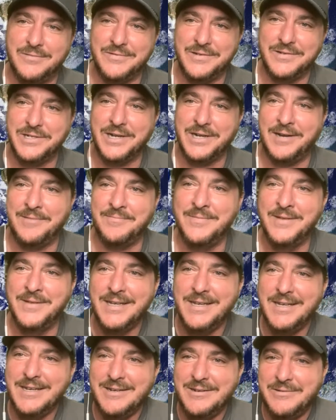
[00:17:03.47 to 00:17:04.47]
of a job.
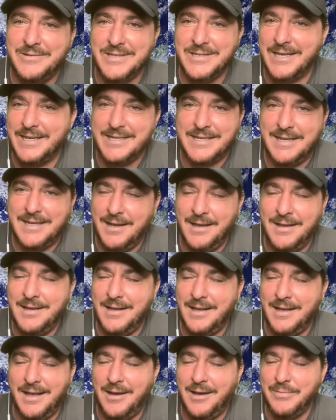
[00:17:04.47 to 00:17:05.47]
I was like,
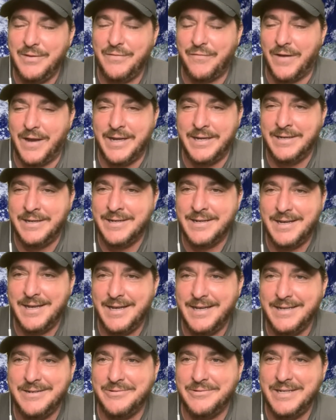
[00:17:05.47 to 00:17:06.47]
I'll be fine.
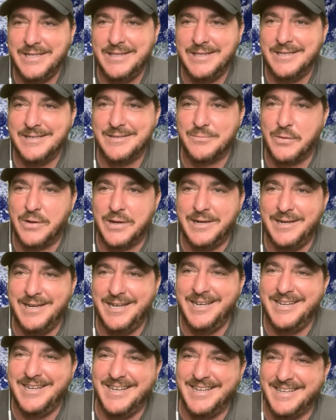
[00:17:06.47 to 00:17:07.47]
I don't need this money.
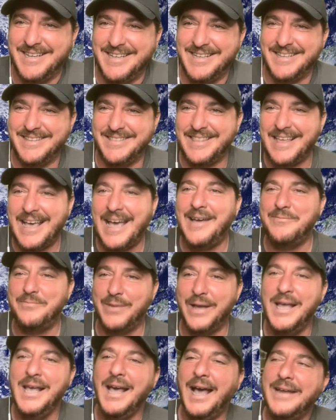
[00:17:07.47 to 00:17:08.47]

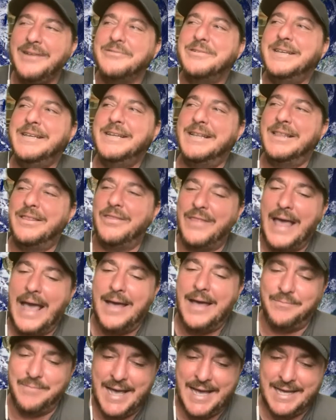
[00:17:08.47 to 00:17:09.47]
I don't need it
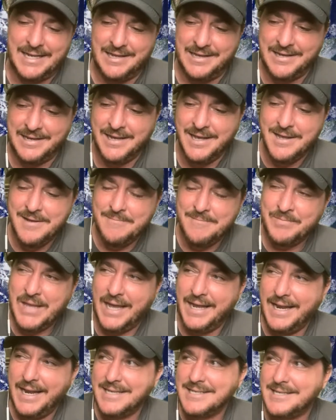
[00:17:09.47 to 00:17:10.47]
that badly.
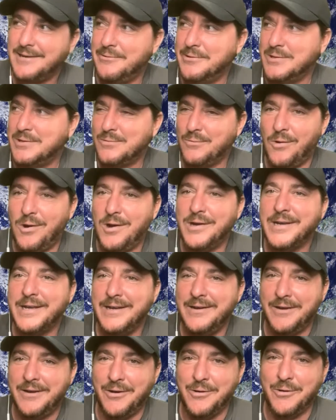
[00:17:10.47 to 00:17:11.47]
And as I was
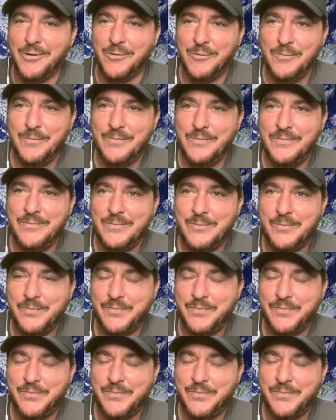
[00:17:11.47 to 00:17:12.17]
walking home,